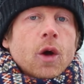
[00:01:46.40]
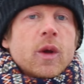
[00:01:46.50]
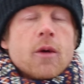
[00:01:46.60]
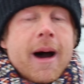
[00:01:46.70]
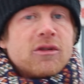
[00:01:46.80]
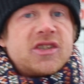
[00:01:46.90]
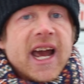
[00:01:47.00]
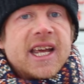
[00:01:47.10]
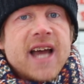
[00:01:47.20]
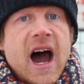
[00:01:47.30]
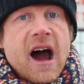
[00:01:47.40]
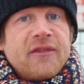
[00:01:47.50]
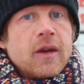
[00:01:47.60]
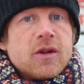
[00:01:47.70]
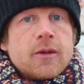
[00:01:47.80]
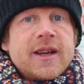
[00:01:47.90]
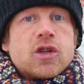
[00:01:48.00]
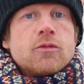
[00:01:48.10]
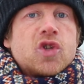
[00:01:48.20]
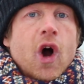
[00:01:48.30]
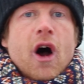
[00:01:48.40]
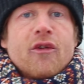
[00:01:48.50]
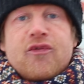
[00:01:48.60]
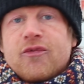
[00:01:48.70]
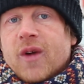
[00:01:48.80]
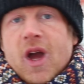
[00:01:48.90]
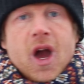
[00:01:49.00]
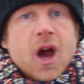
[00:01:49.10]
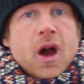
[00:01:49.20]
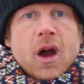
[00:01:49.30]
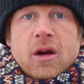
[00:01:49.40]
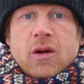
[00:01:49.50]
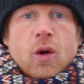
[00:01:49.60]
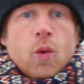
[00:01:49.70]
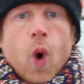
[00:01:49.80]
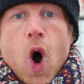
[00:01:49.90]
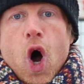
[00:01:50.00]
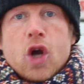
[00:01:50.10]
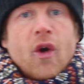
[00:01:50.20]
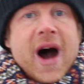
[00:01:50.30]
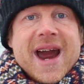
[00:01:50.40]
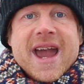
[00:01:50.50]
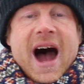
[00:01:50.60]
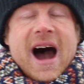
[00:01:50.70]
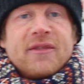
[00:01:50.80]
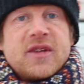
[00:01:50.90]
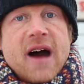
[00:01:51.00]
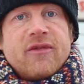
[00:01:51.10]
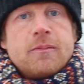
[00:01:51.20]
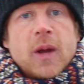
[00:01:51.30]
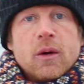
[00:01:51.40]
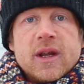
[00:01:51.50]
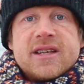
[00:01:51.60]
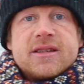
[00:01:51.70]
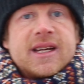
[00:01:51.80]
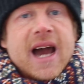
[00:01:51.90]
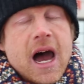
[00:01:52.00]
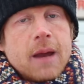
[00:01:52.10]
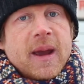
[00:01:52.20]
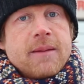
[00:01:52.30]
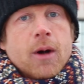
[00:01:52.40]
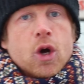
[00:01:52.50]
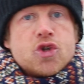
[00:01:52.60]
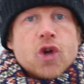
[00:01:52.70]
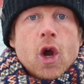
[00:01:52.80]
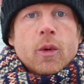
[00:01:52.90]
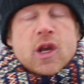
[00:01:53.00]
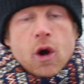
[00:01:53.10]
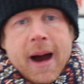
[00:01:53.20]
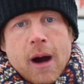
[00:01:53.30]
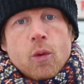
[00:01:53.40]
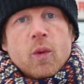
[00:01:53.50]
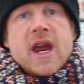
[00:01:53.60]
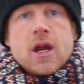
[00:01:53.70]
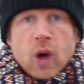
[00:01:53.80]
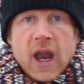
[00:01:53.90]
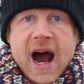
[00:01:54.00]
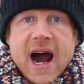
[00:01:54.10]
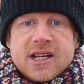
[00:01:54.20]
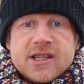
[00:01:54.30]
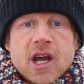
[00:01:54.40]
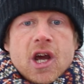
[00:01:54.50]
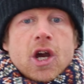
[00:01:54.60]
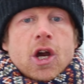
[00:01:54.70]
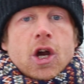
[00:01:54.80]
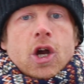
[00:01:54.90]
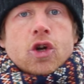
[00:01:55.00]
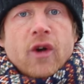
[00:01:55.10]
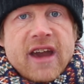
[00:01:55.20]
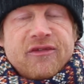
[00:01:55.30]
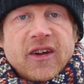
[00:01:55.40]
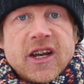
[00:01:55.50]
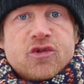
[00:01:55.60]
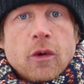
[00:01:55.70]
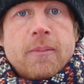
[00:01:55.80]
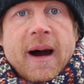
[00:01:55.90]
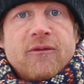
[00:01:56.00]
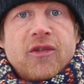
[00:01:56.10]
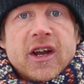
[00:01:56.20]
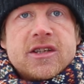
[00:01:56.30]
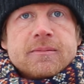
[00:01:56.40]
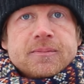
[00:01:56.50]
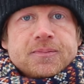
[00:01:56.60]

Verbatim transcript: We come out second half, and there must have been some sort of war cry at half time from Pulis, can't have been much. We come out, we equalise, great finish from Bamford,